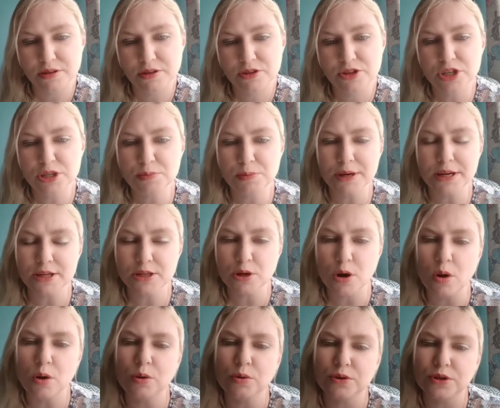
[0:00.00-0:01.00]
Just being
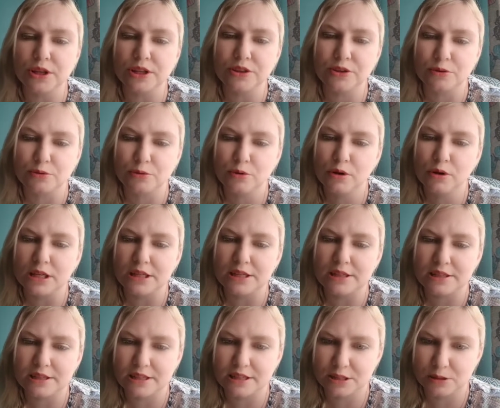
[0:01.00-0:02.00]
told that the rule is
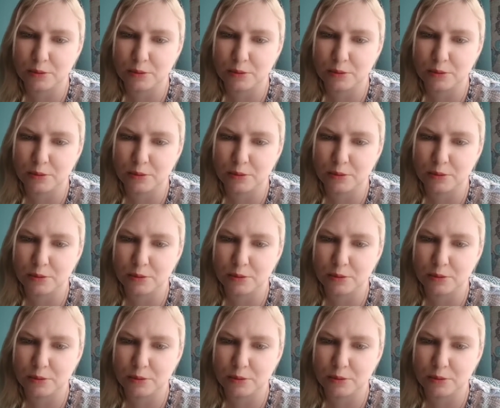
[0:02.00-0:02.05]
this